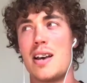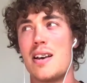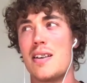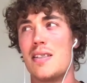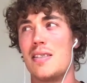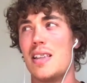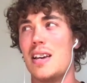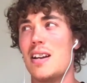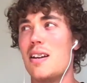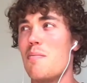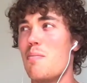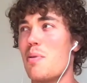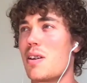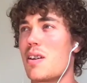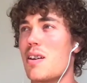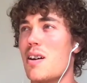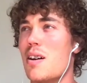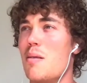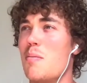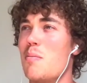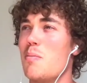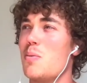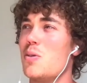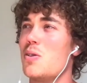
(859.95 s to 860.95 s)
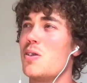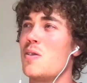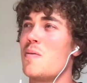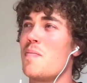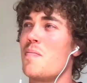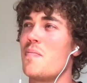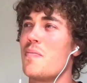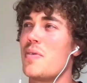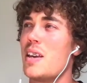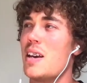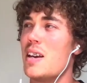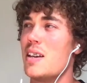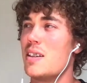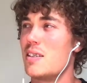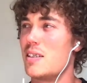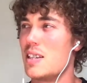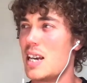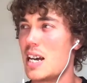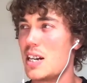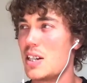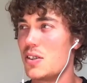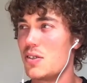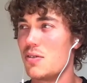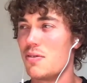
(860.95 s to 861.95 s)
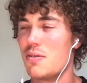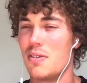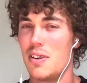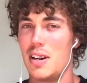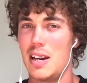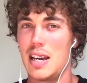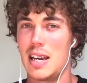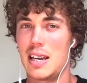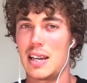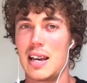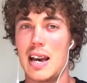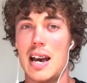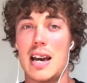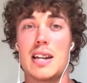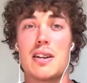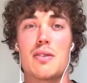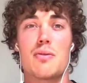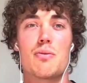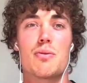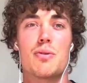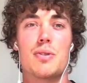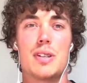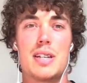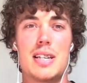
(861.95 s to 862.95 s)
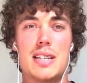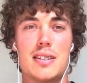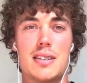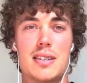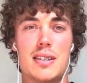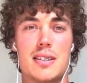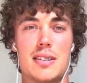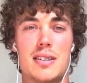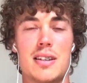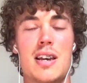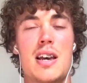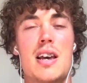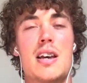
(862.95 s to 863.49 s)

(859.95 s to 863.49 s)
then it becomes satisfying and it releases.